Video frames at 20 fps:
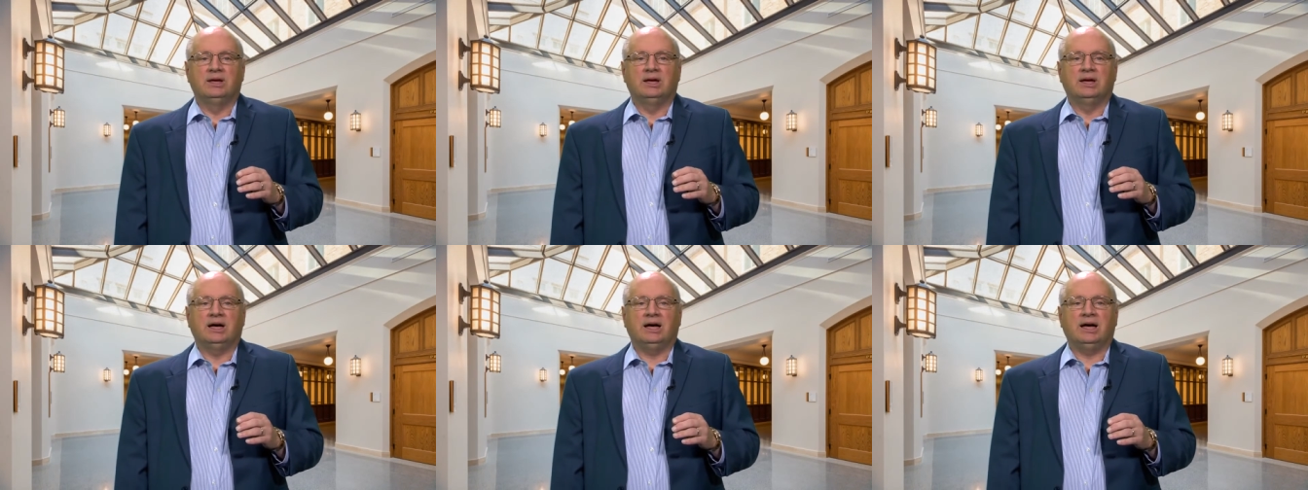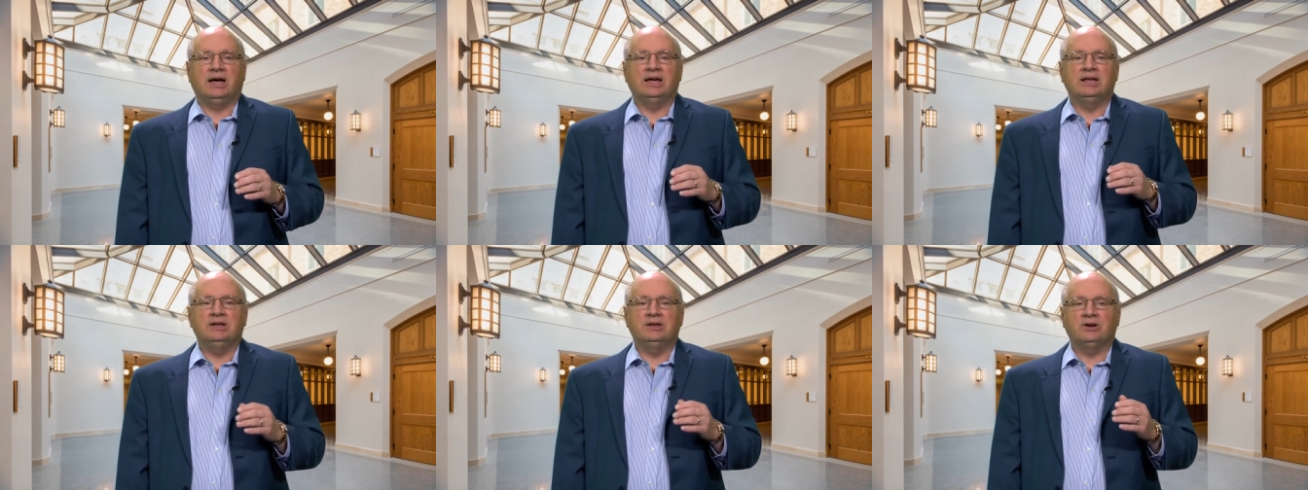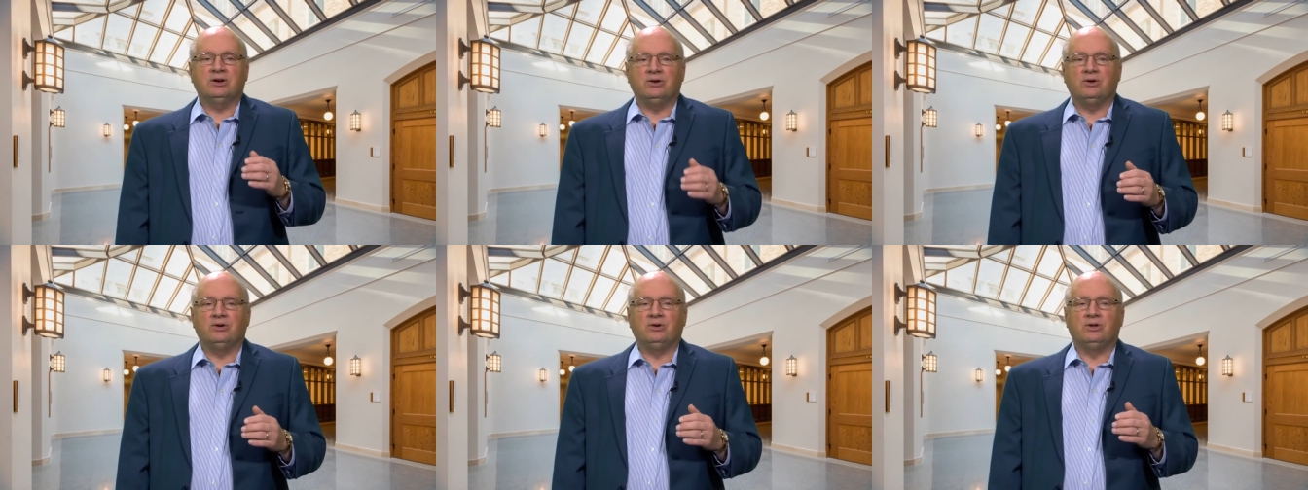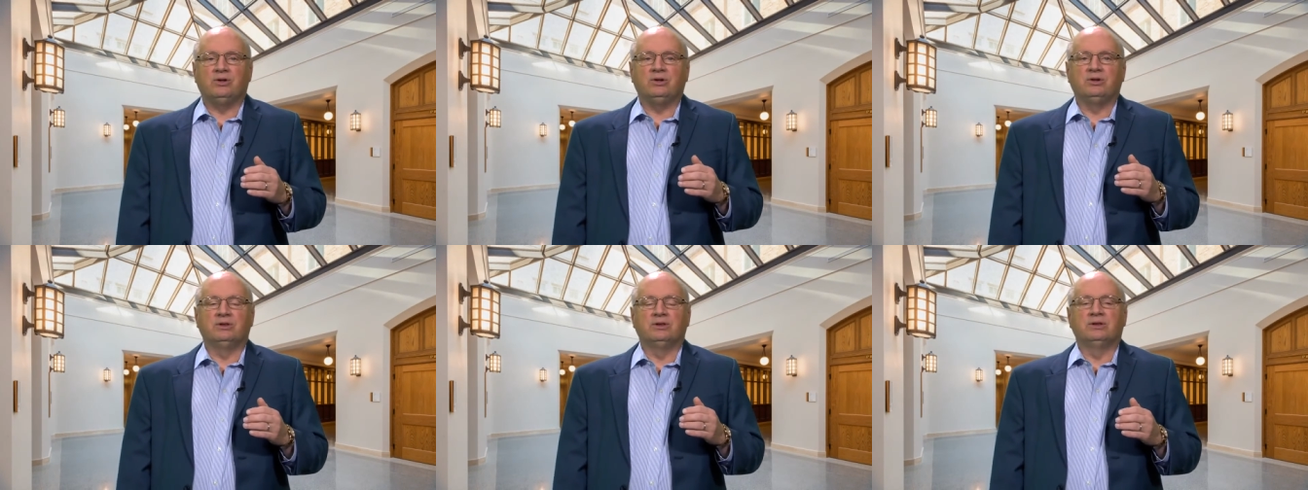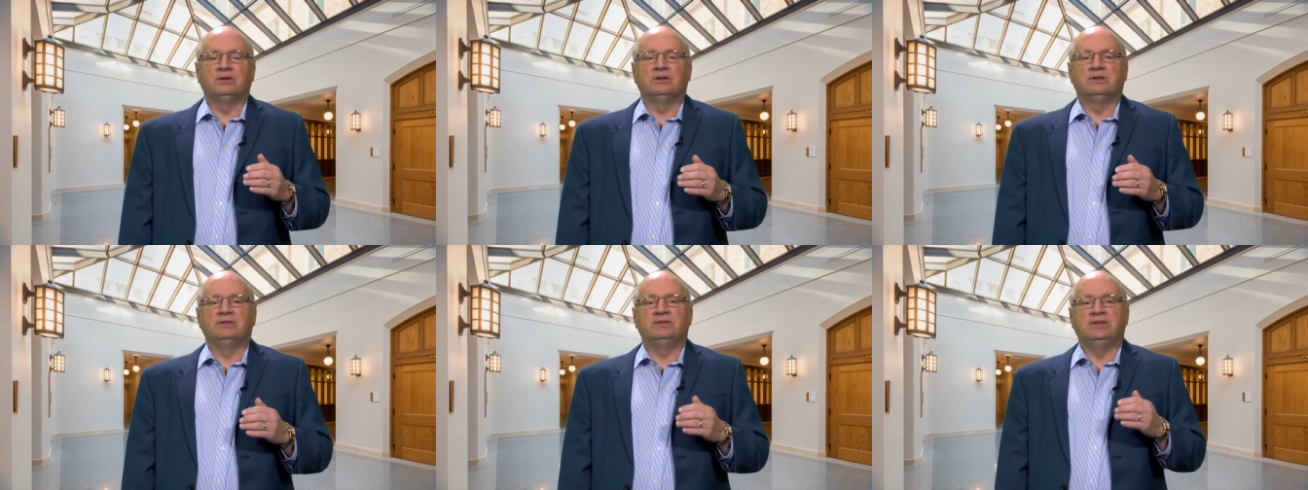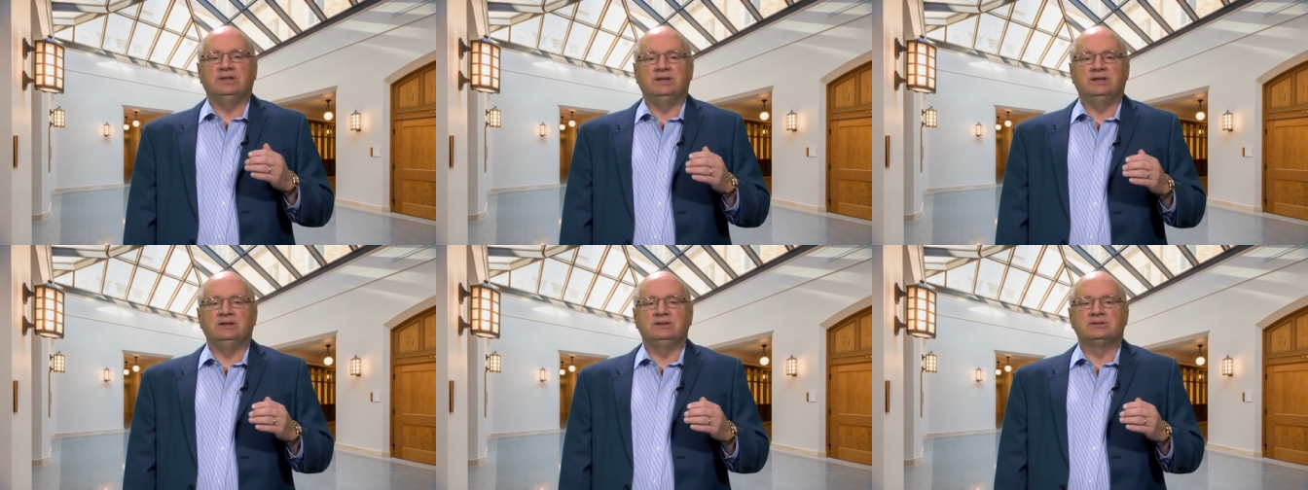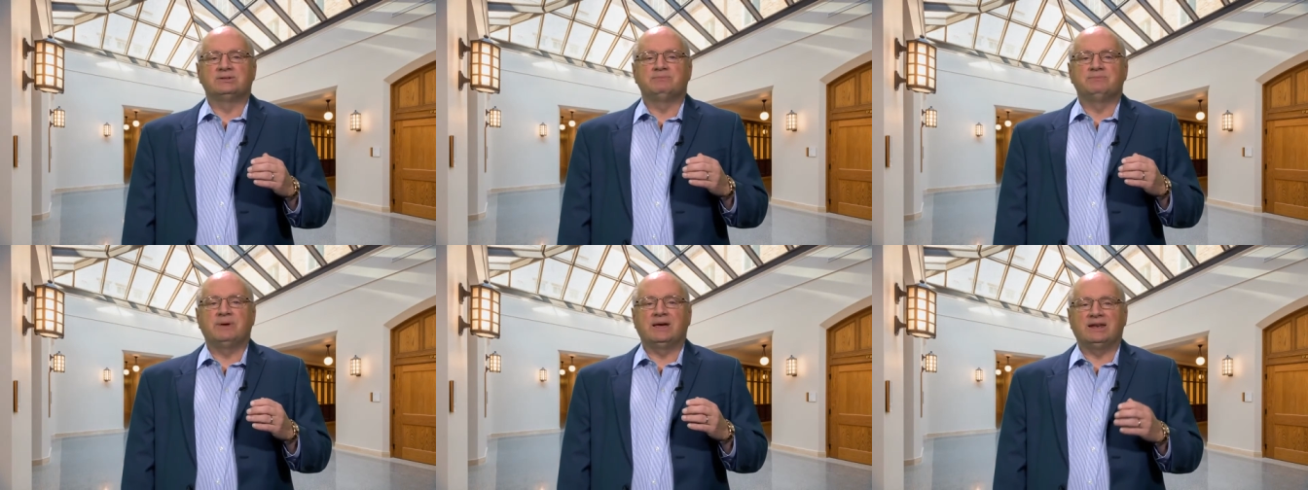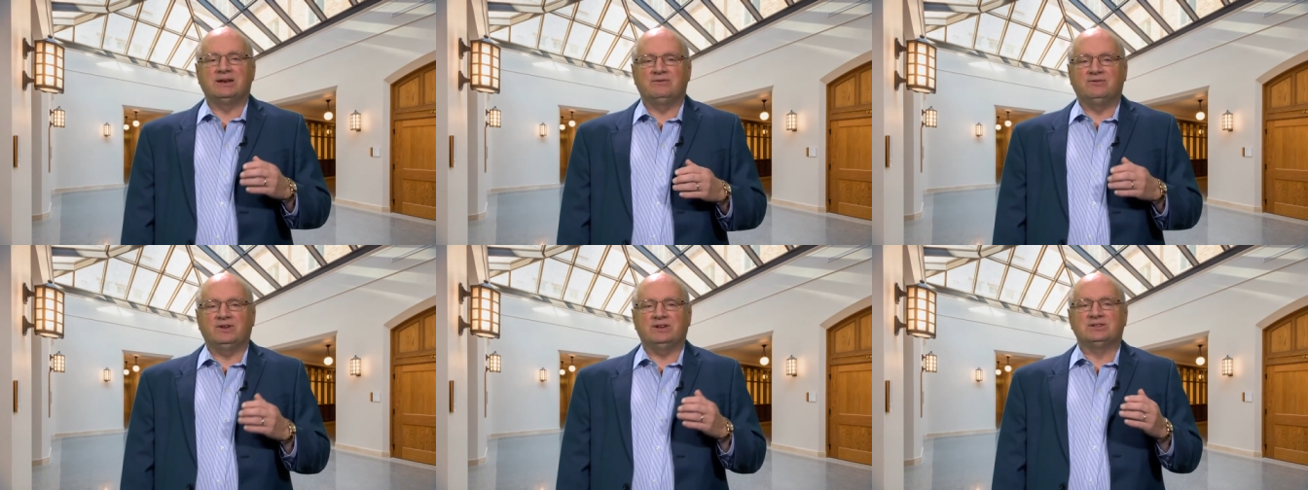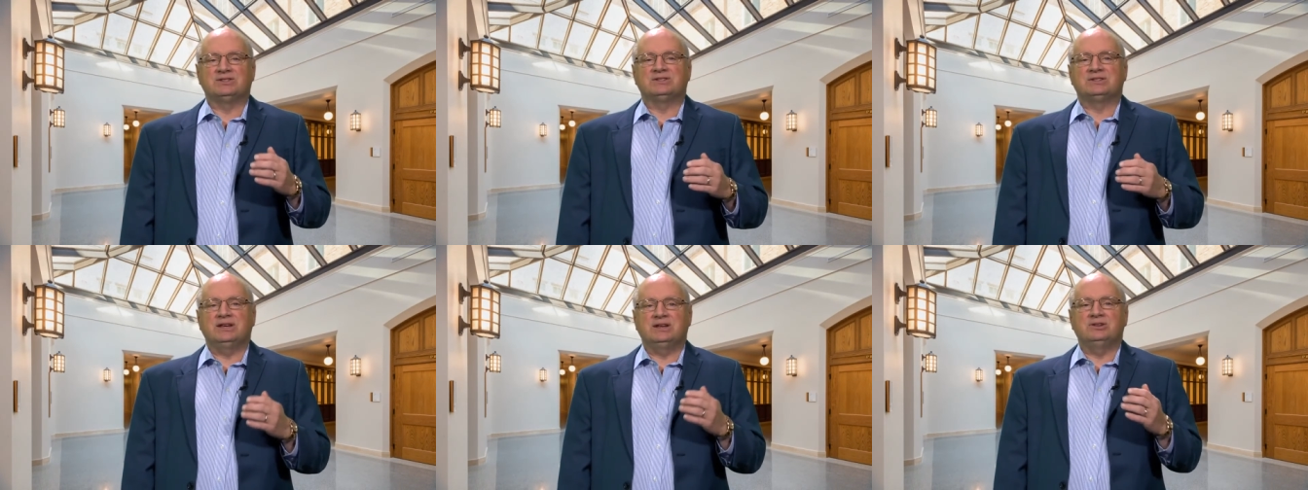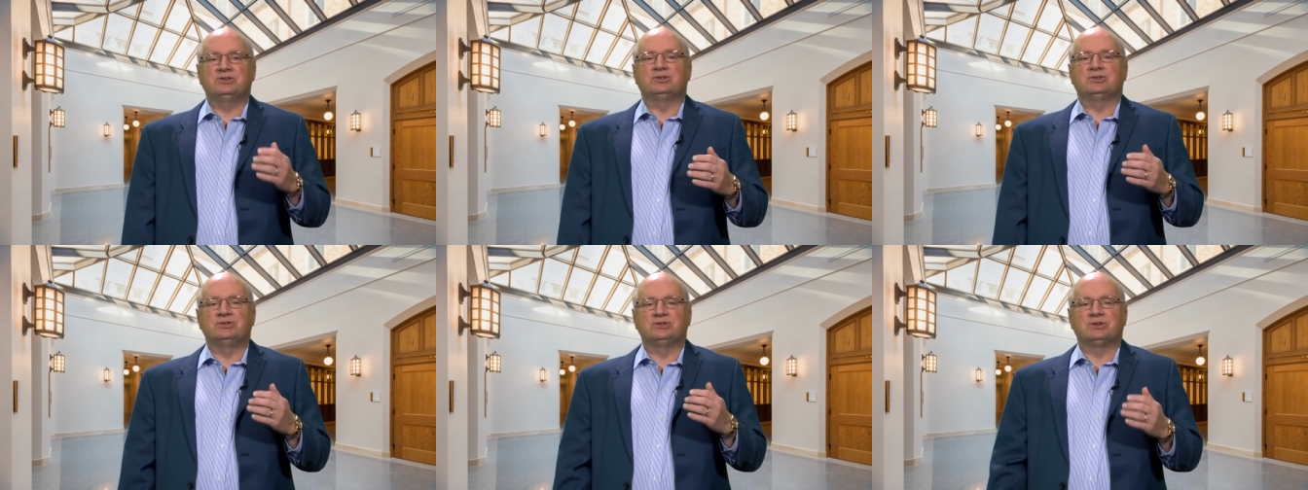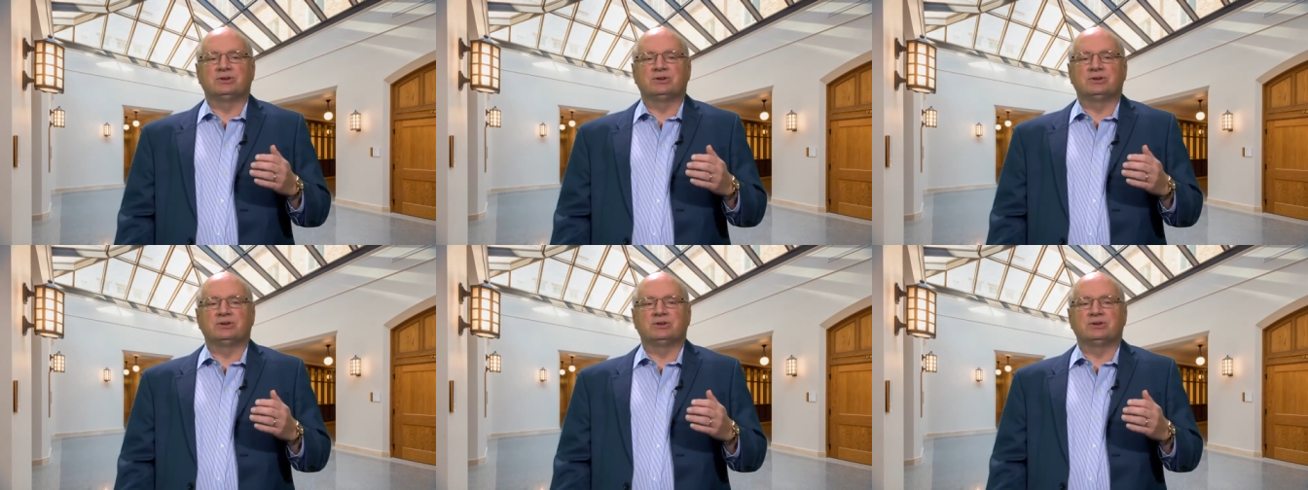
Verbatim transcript: I call these manifestations